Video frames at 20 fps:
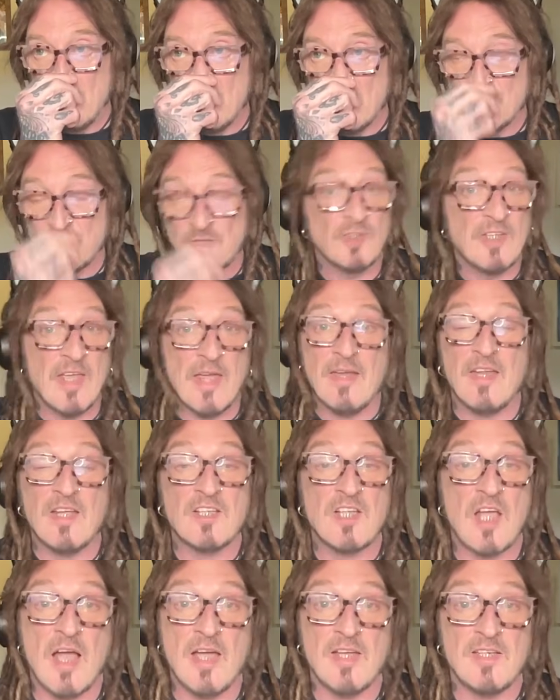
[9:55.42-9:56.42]
still
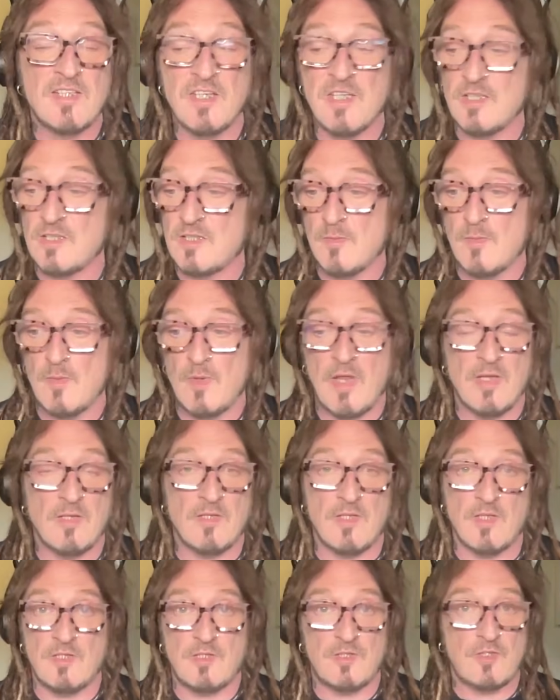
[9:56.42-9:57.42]
getting ideas of like
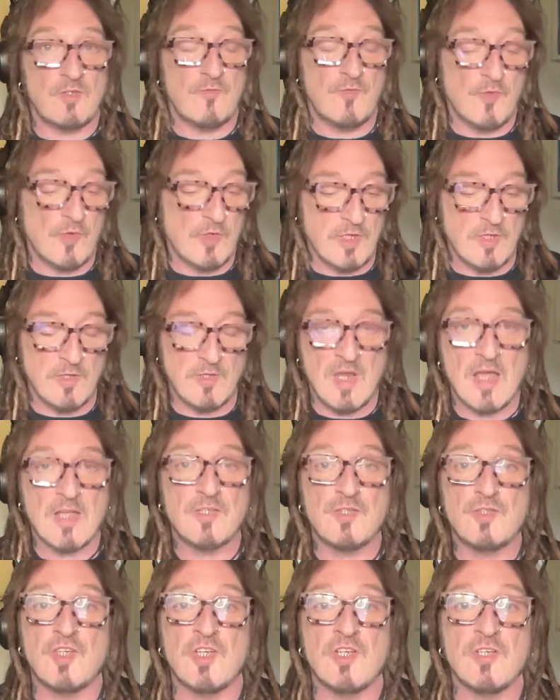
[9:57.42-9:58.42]
this fucking
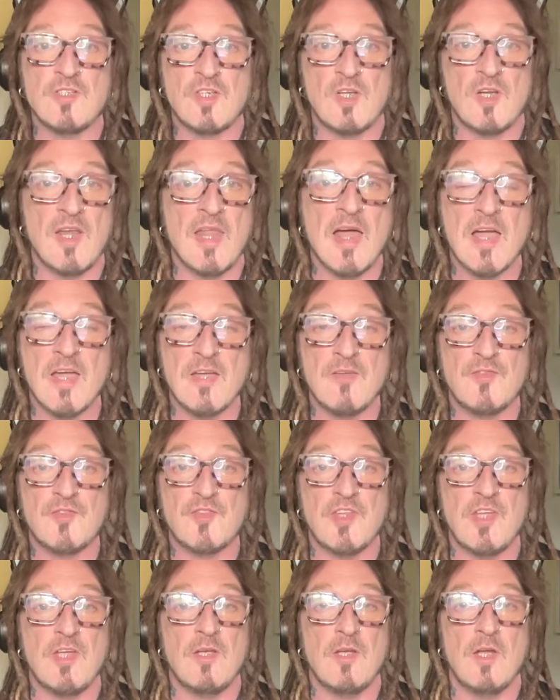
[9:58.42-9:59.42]
Ask Ginger live
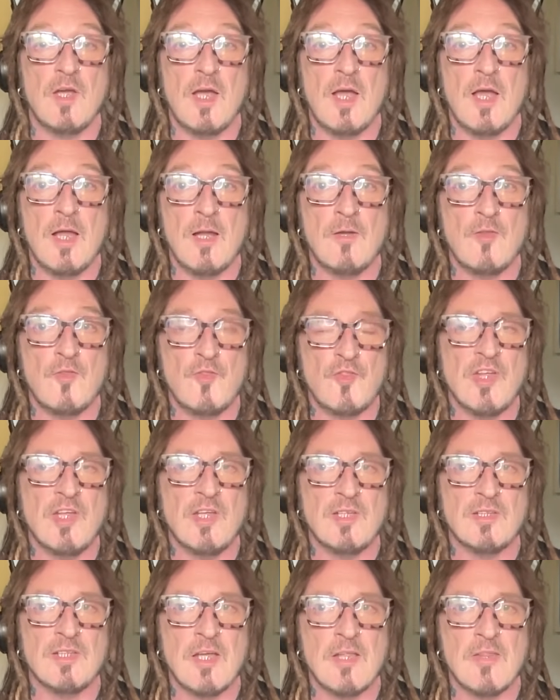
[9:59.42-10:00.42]
thing, and
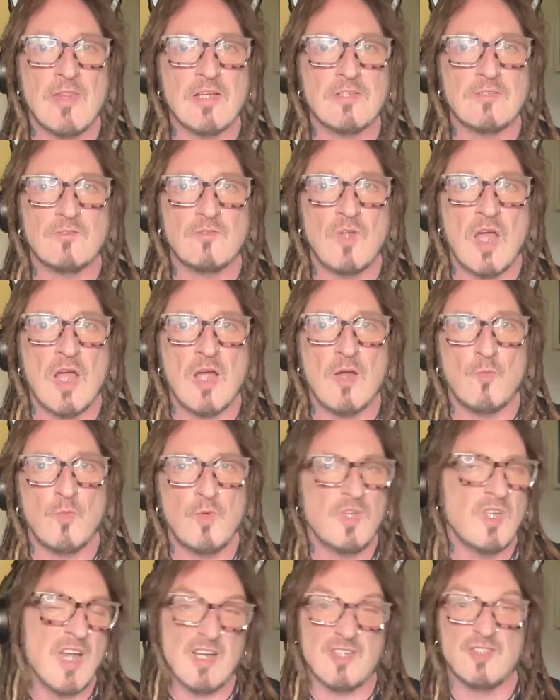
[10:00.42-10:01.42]
thinking that we
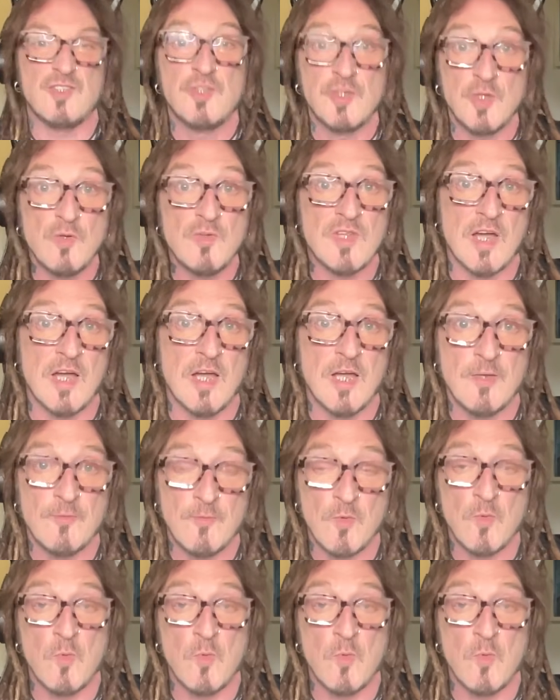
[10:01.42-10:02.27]
could actually do that if we